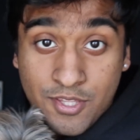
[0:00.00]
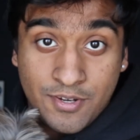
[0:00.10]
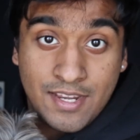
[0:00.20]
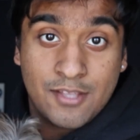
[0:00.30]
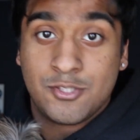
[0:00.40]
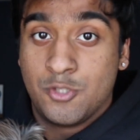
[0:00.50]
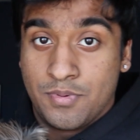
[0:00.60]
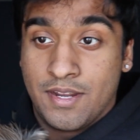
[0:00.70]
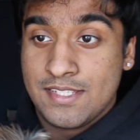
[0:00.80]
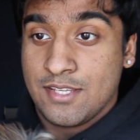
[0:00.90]
Weather right now is
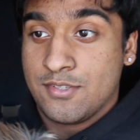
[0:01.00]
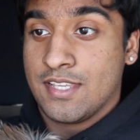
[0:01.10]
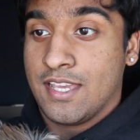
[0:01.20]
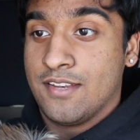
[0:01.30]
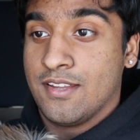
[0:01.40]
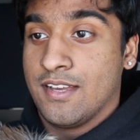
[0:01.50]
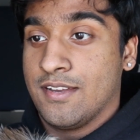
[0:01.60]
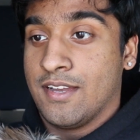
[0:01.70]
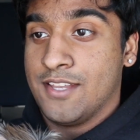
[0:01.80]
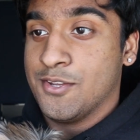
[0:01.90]
super nice outside.
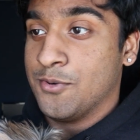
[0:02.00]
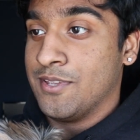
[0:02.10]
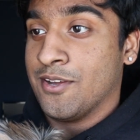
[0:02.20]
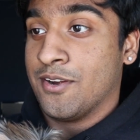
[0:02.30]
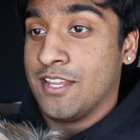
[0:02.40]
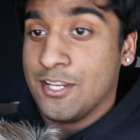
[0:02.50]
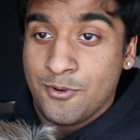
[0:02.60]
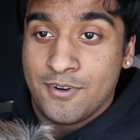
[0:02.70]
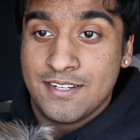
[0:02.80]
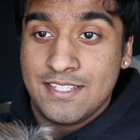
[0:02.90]
I know we are in
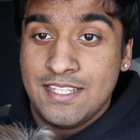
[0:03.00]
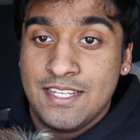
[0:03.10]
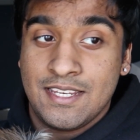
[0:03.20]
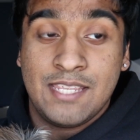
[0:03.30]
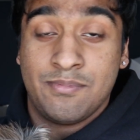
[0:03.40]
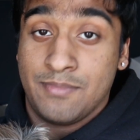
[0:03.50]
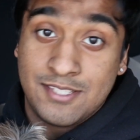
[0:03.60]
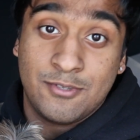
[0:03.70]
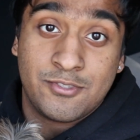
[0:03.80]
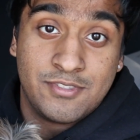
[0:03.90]
quarantine, keeping my
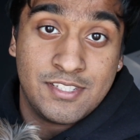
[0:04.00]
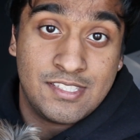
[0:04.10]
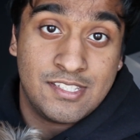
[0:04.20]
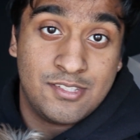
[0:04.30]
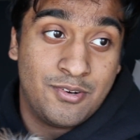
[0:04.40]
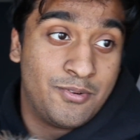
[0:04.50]
social distance, don't